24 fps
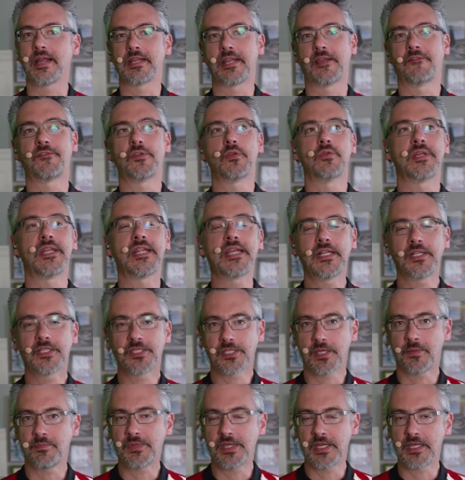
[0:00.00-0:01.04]
if you need
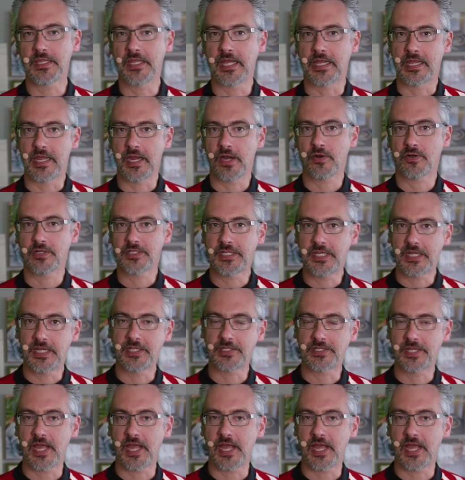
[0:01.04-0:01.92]
something that guarantees